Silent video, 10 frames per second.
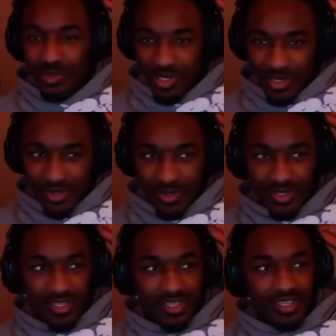well,
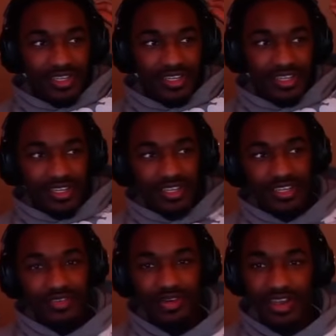
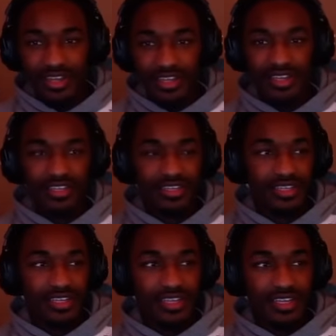right?
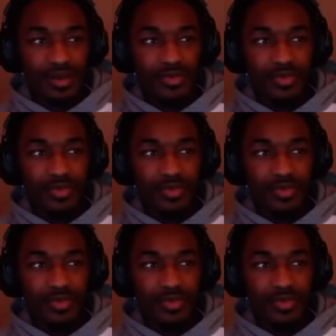I